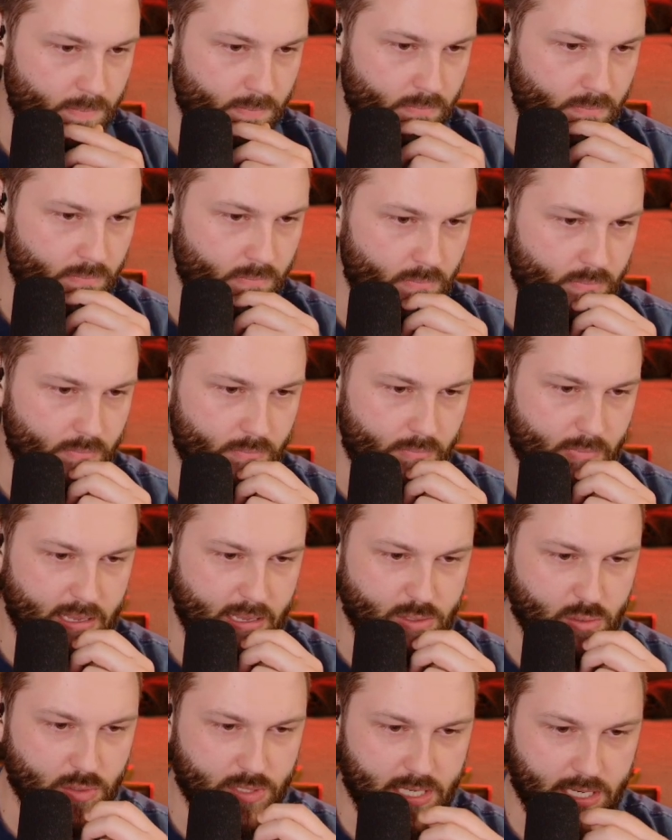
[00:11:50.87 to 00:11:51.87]

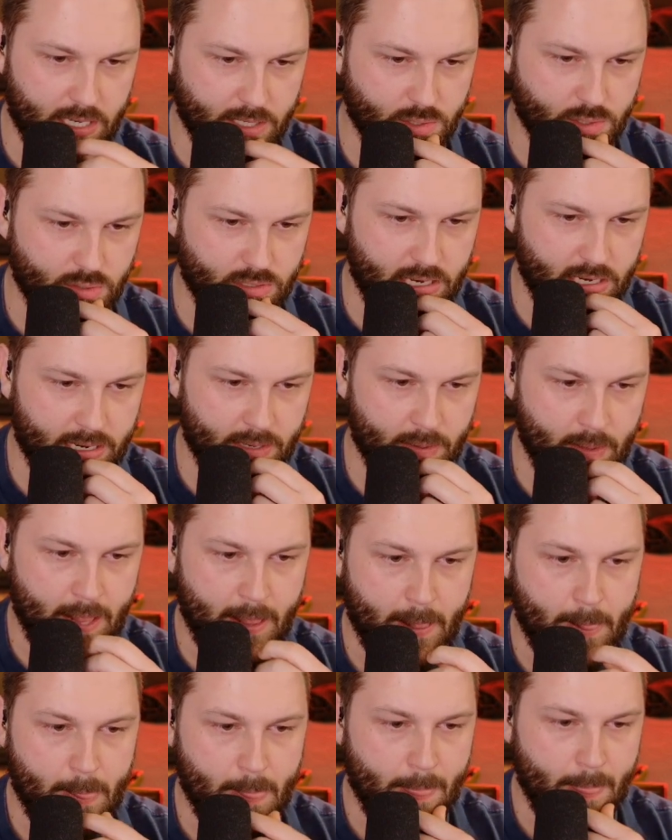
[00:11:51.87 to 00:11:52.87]
Interesting.
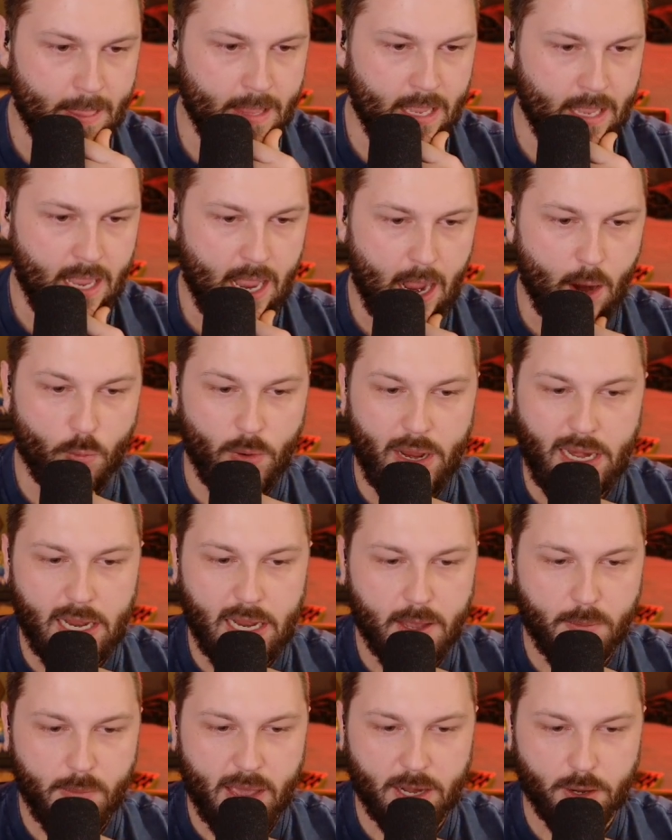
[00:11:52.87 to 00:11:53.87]
Arena
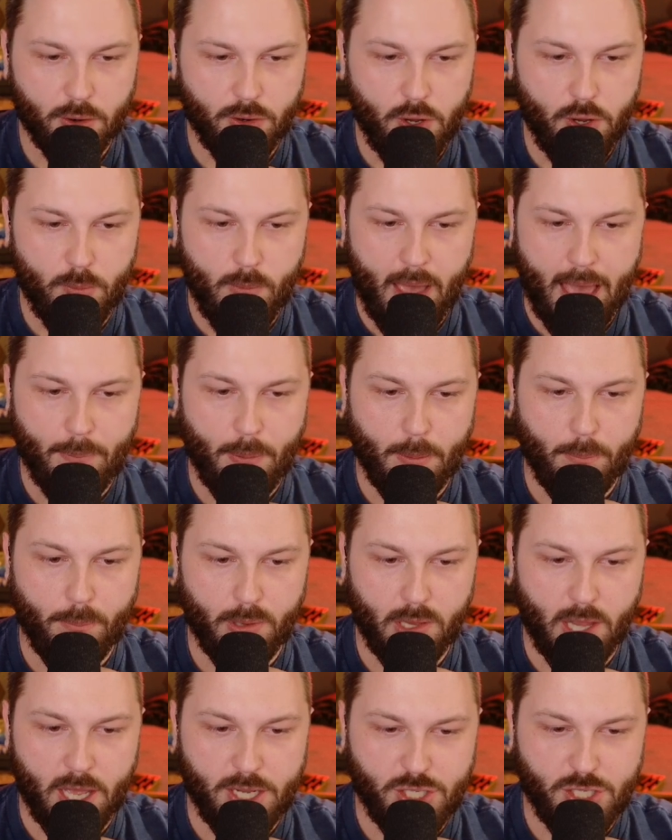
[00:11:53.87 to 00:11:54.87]
Commander, new map,
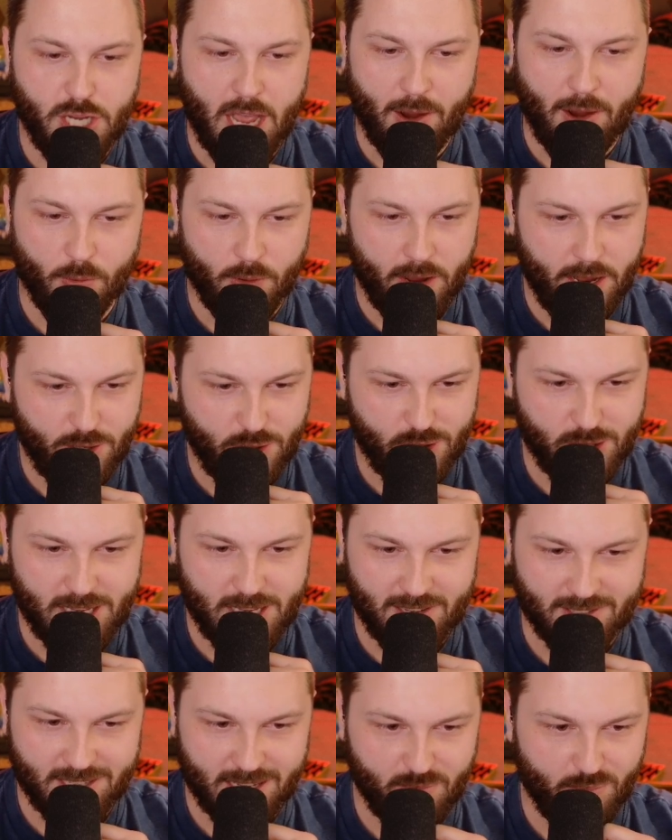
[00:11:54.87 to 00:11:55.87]
Bloodshot Ridge.
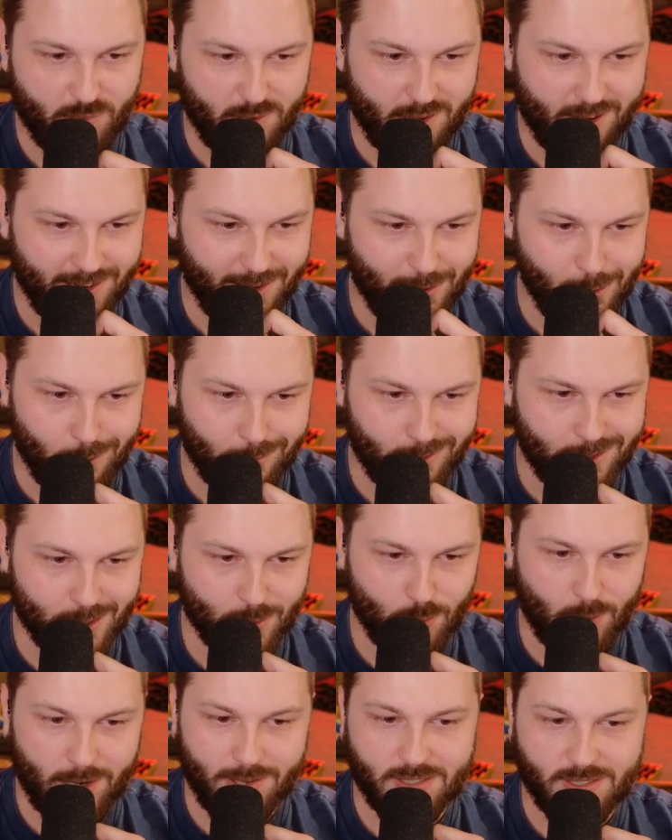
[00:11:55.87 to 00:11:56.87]
Sounds like Blood Gulch.
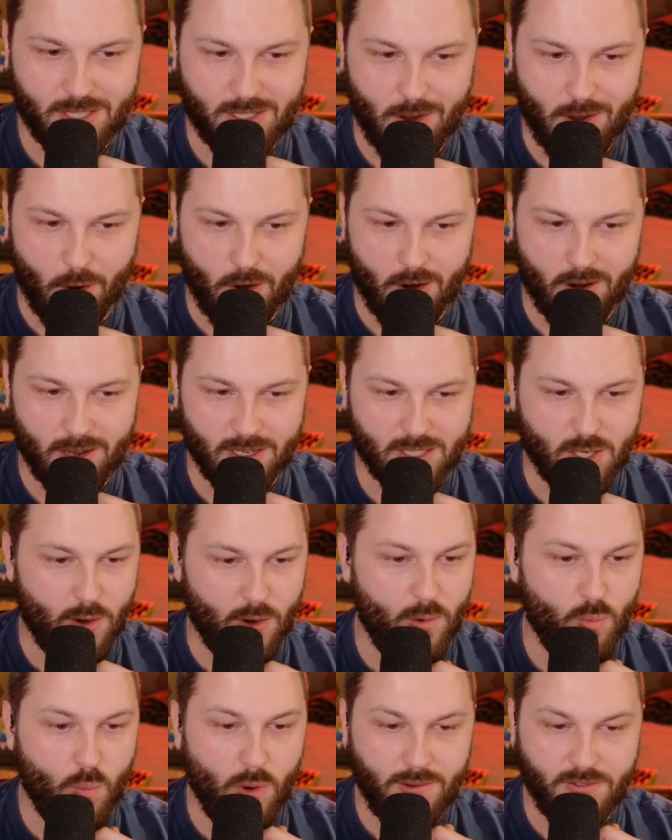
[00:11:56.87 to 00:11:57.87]
One of
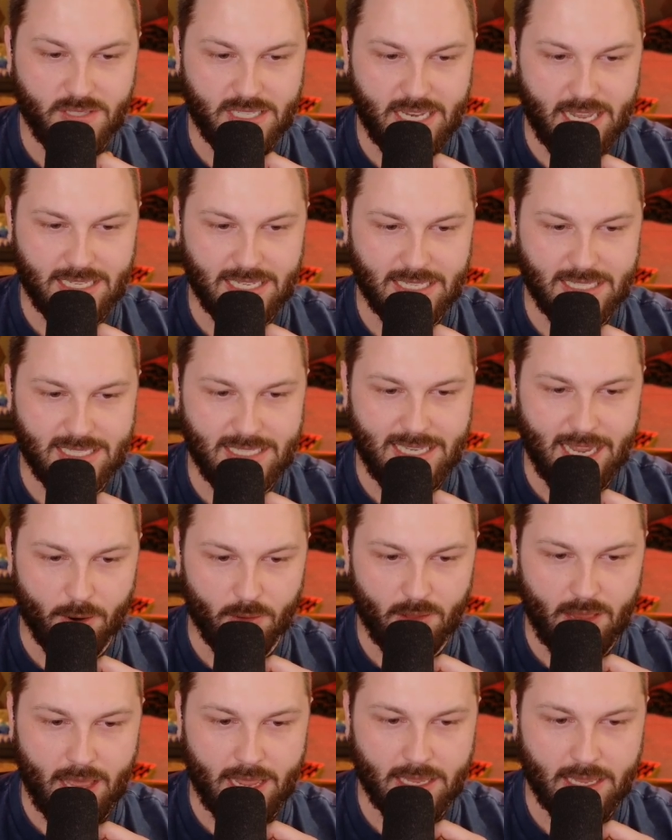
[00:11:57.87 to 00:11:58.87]
Stanton's
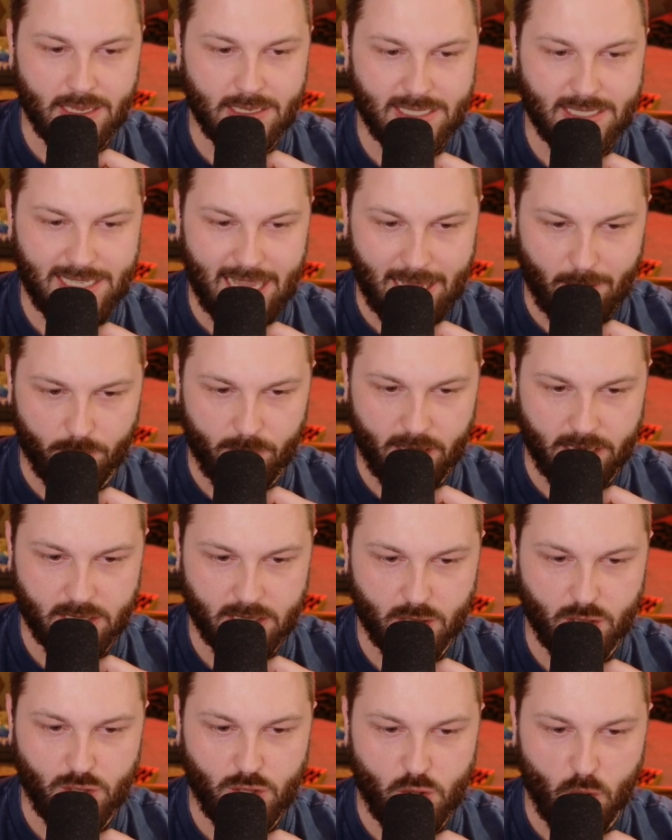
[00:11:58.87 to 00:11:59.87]
derelict
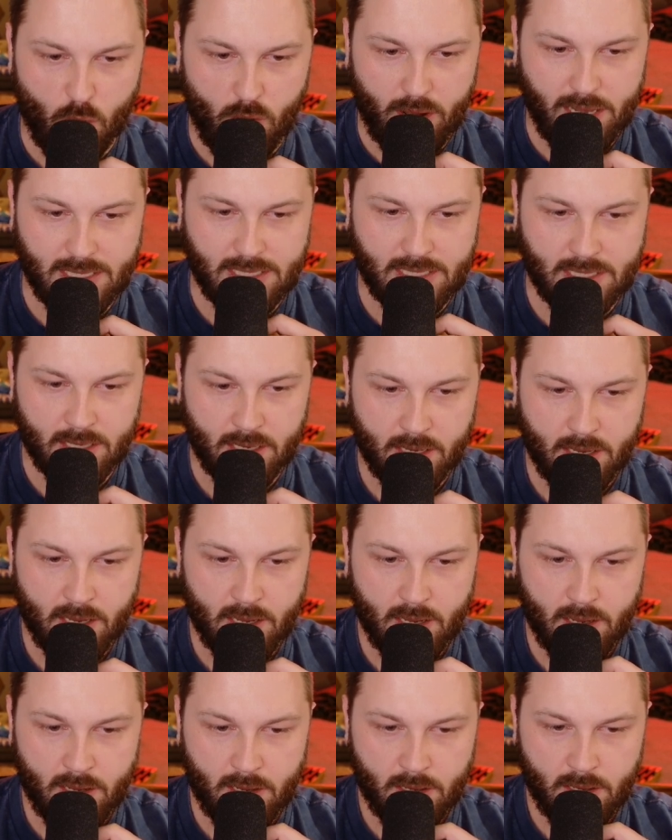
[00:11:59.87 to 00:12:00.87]
settlements joins
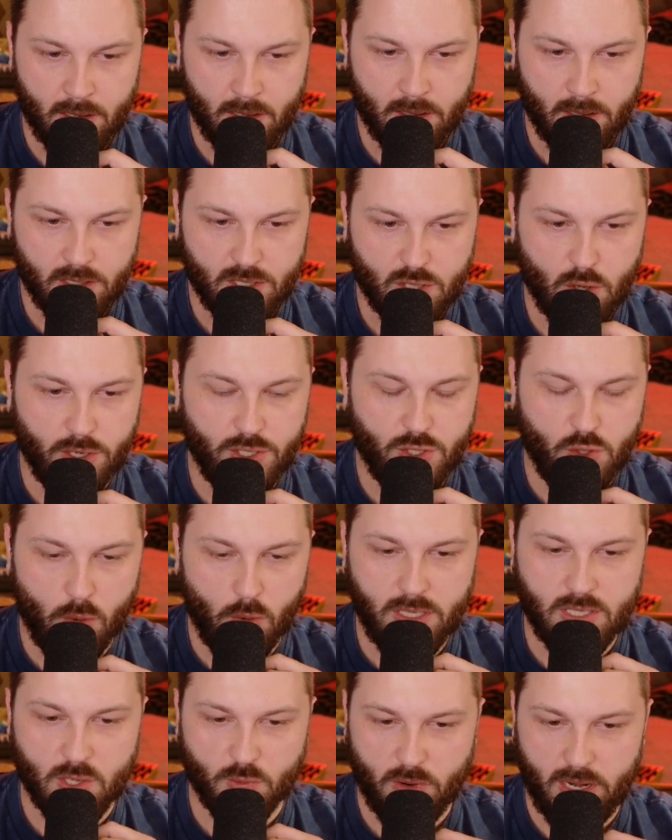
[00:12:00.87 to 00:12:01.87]

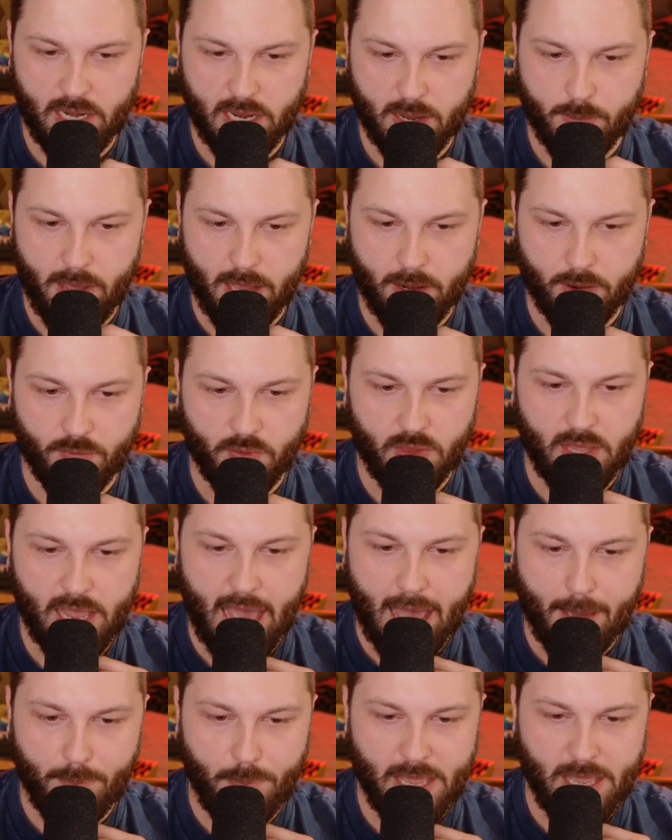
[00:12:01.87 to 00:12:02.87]
Arena Commander for the
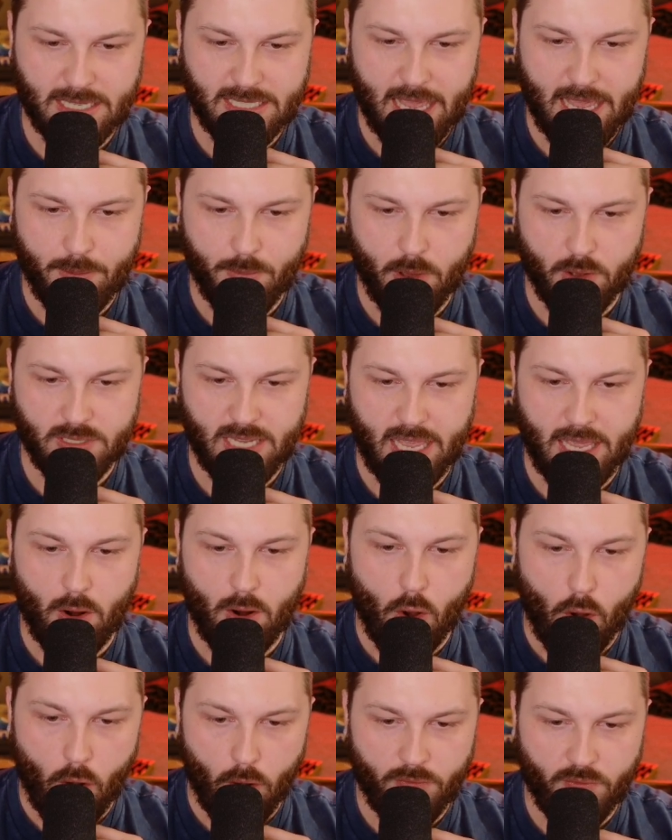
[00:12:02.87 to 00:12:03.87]
FPS game modes and
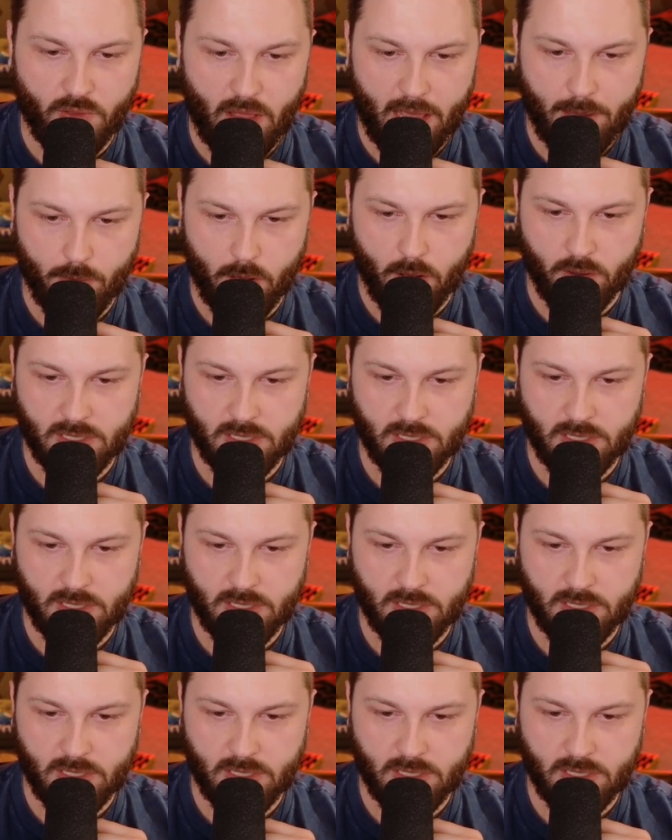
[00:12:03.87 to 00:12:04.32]
all flight modes